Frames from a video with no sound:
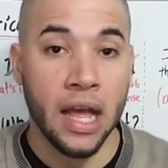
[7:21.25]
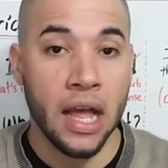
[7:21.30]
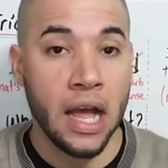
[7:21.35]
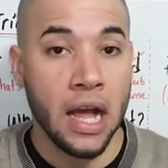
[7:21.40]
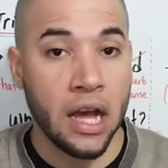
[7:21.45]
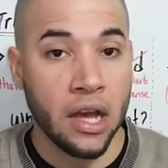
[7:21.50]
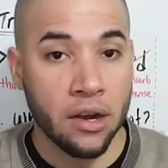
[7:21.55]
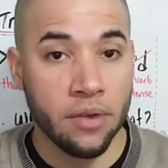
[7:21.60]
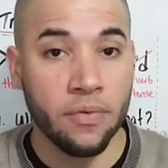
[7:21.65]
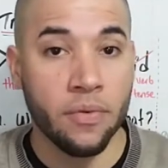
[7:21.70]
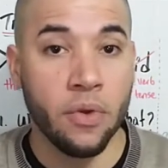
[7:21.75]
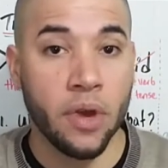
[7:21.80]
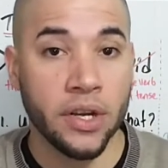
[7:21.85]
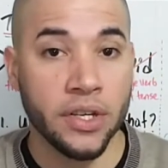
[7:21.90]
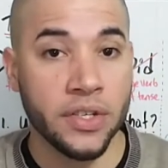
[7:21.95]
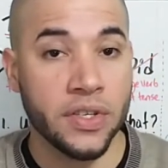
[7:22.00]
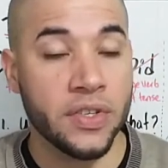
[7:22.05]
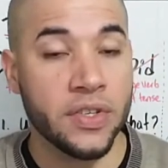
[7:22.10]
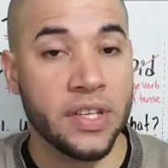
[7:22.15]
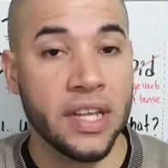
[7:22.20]
out of
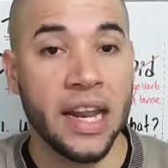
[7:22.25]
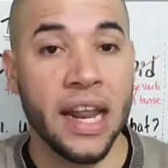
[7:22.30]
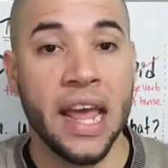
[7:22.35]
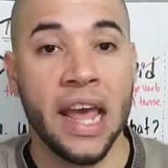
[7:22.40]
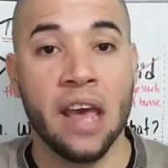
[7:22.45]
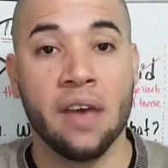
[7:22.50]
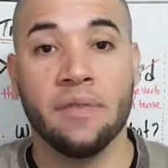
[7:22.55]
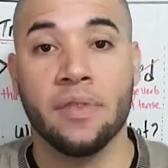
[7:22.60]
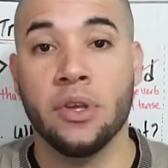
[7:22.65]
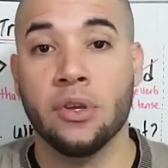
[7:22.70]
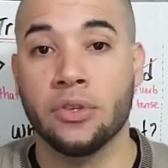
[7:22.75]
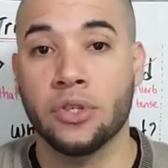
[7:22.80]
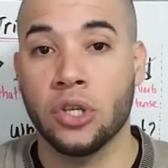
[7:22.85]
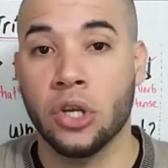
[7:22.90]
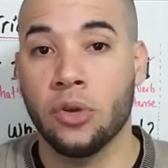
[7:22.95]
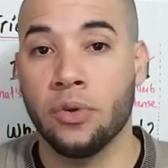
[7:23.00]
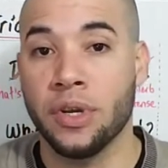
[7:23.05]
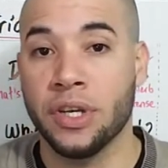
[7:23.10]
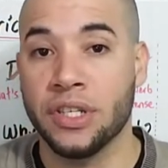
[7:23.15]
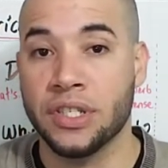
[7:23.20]
questions that have the
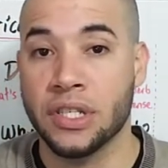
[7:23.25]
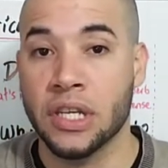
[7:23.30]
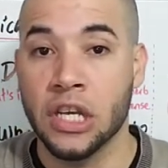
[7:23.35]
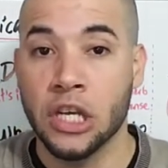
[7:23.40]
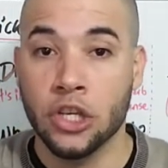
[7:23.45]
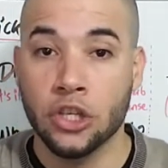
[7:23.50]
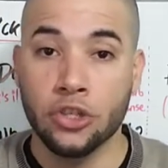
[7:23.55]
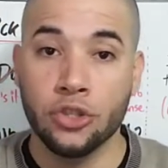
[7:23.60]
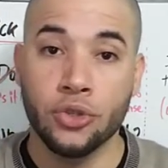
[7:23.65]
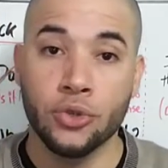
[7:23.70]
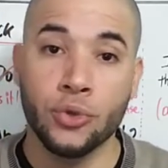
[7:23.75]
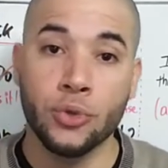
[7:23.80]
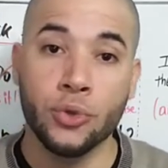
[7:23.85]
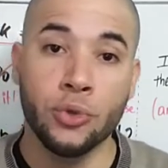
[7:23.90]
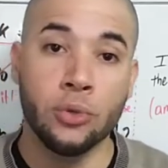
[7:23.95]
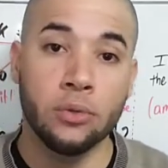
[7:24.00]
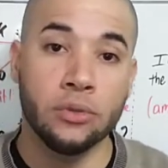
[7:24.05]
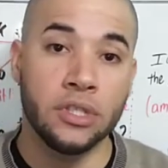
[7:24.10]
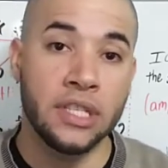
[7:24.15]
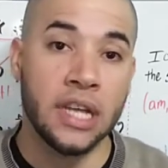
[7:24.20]
auxiliaries
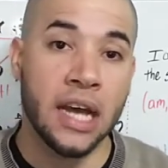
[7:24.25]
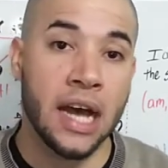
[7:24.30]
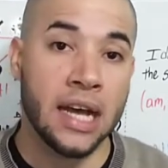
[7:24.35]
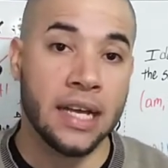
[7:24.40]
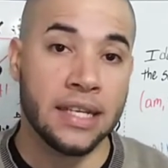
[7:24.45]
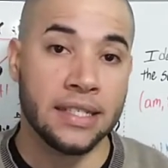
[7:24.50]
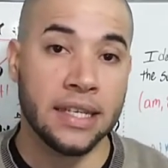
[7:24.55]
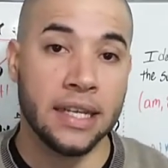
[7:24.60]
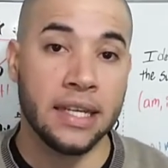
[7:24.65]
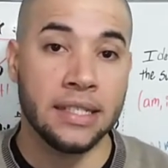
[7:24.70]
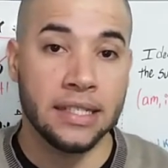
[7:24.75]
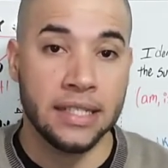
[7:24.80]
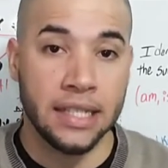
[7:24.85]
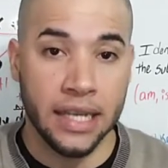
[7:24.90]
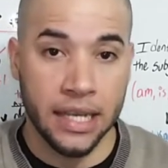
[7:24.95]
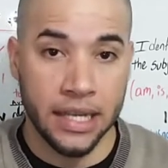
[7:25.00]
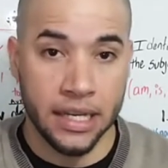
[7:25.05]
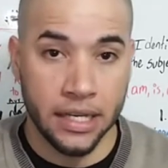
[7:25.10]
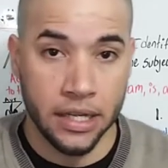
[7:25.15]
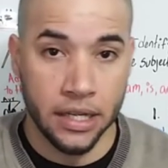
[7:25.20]
do, does, and
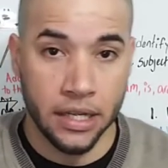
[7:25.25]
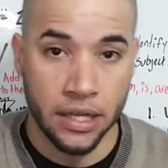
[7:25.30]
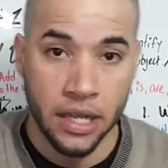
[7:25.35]
did.